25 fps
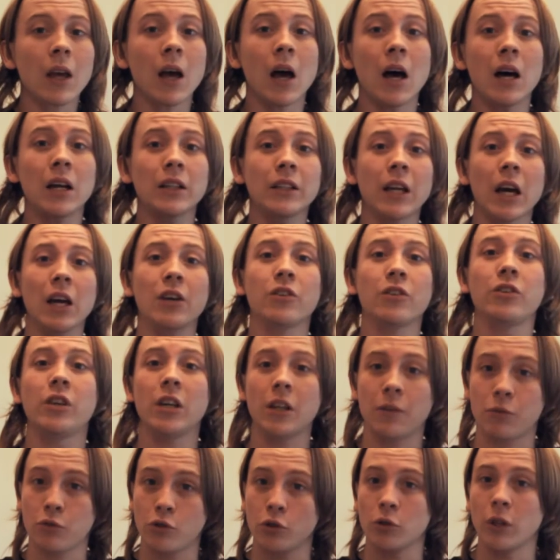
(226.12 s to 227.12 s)
And guys,
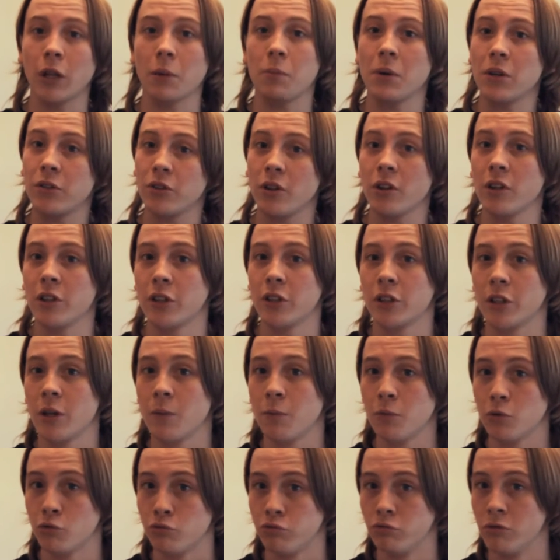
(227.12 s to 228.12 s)
yep, so like basically the
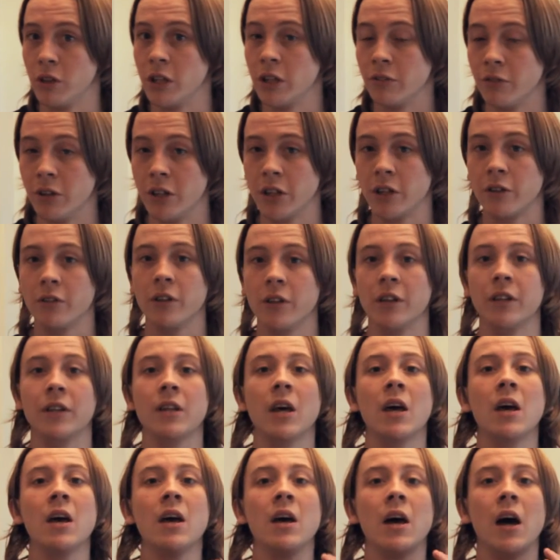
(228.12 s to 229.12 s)
trip was really, really great.
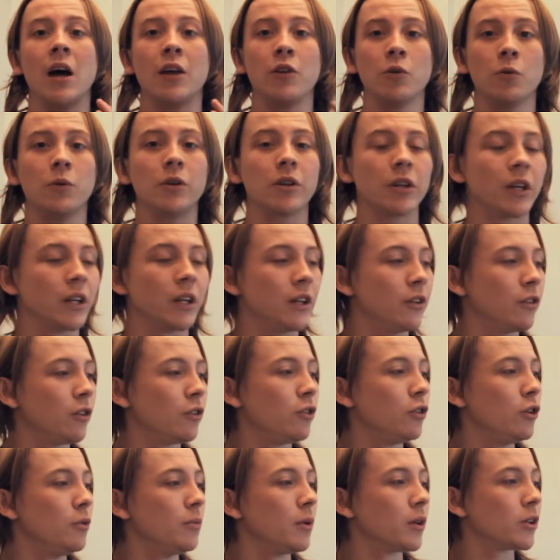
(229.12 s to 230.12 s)
I don't want to get into
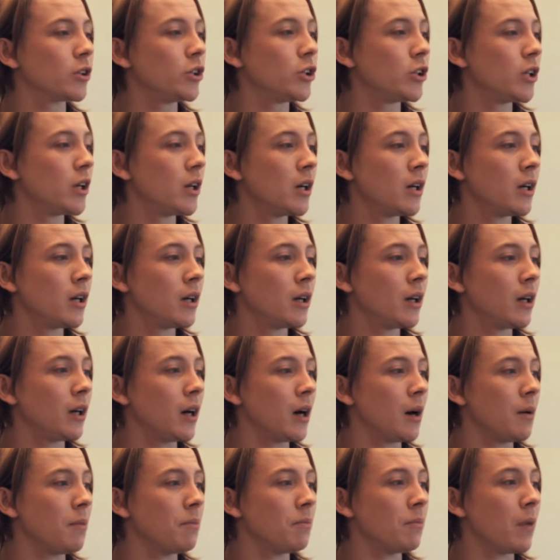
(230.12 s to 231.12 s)
too much.
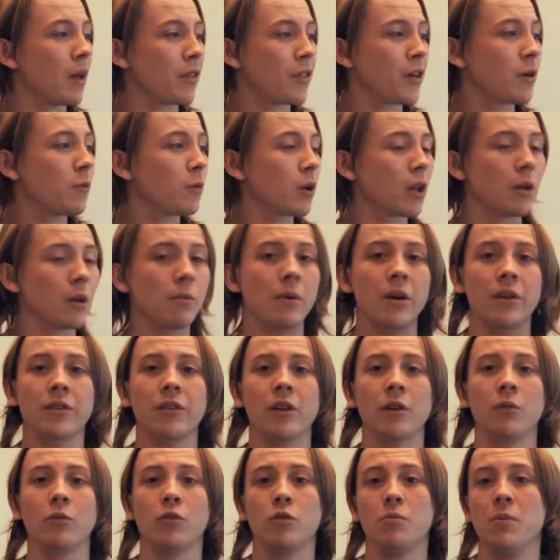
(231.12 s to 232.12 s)
I think one of the best
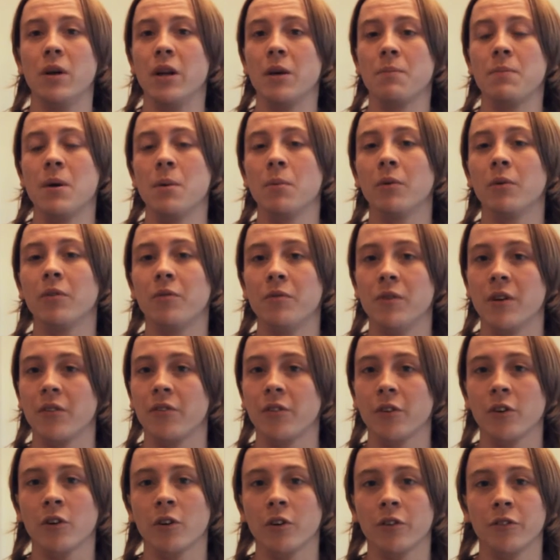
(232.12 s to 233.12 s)
things was meeting people from
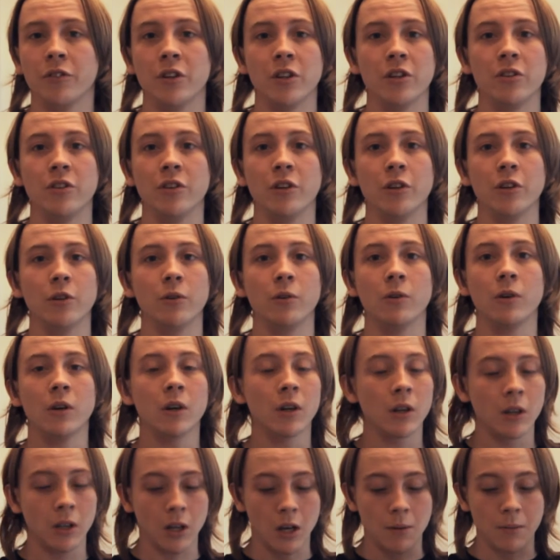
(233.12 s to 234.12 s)
different countries. You know,
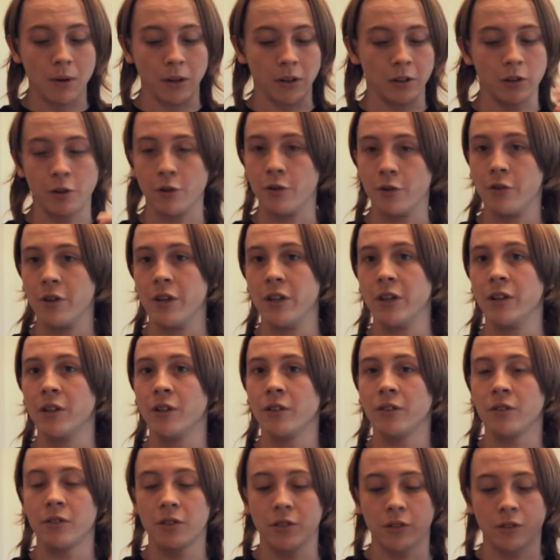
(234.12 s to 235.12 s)
I met
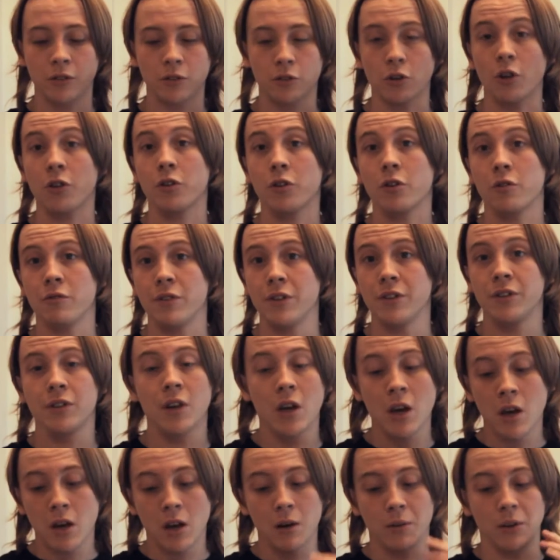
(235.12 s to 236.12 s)
South
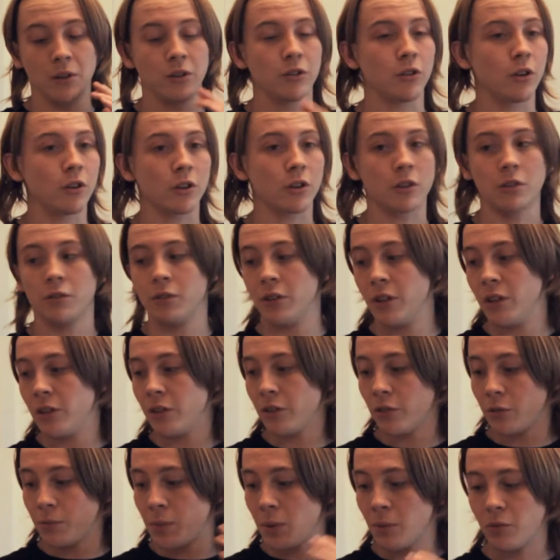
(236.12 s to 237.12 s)

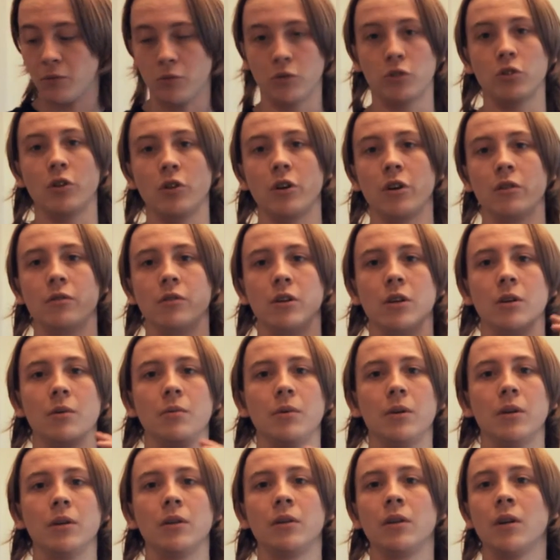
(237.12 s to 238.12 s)
Koreans, people from Saudi
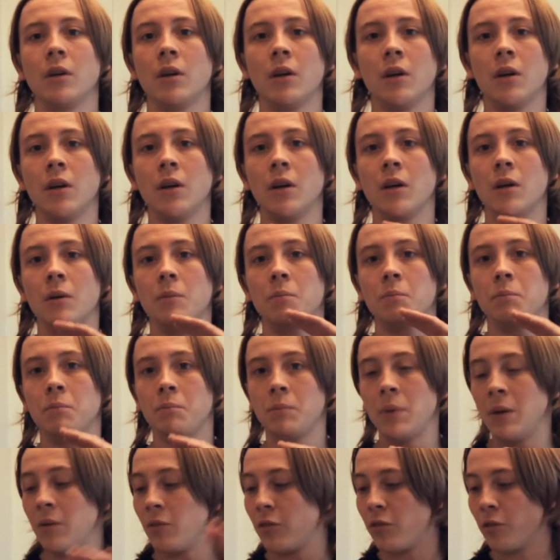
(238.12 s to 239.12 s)
Arabia,
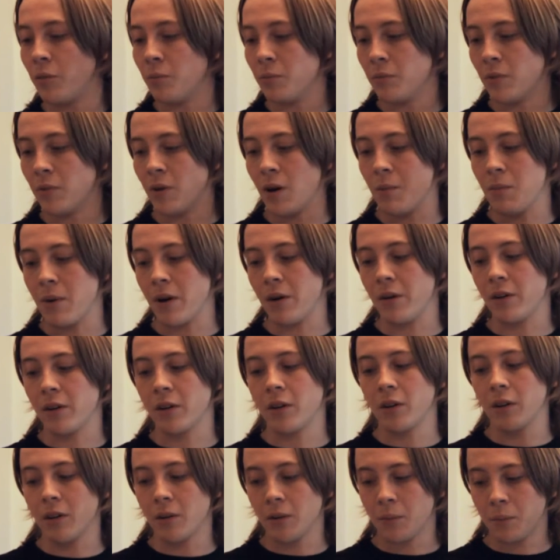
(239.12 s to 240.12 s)
people from
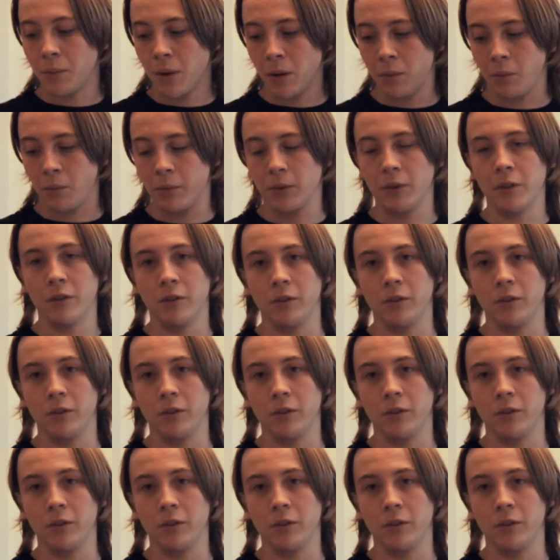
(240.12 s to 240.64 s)
America, people